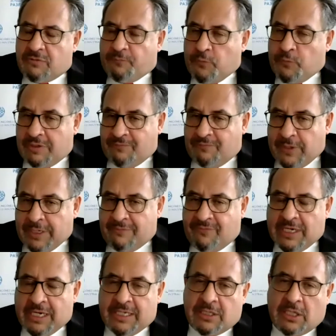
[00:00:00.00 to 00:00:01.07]

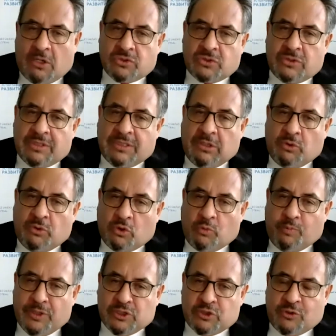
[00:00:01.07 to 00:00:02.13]
45000 on
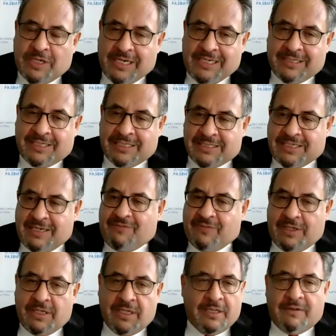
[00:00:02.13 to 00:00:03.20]
occupational health and safety,